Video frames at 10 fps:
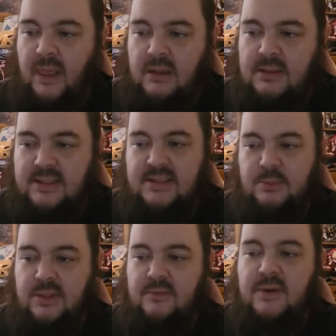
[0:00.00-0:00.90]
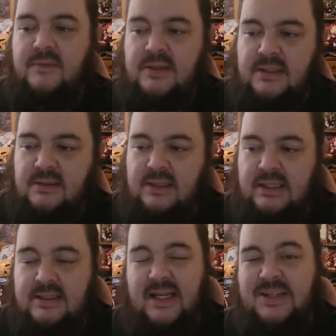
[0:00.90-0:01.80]
Next up, we have Revenant.
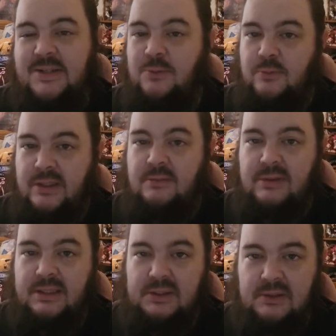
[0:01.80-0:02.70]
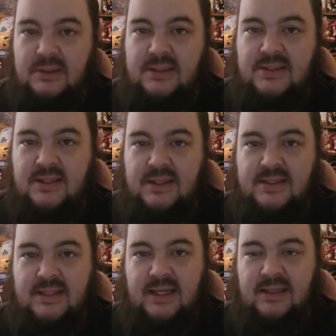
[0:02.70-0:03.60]
He's actually really good in this
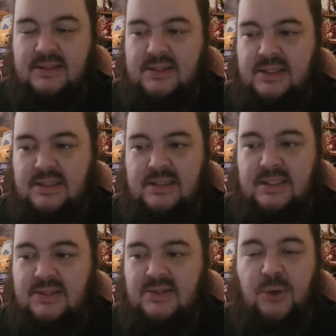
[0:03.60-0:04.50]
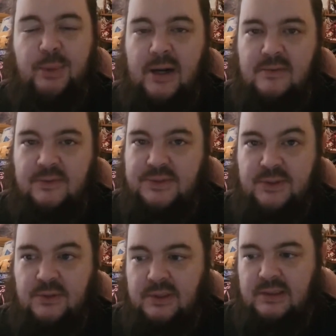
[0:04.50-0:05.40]
deck because he just gets so powerful so
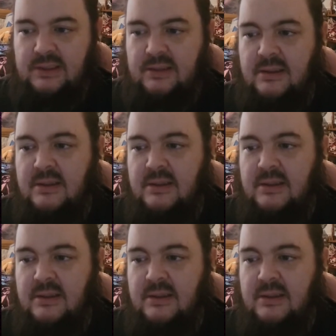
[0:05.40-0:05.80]
quickly.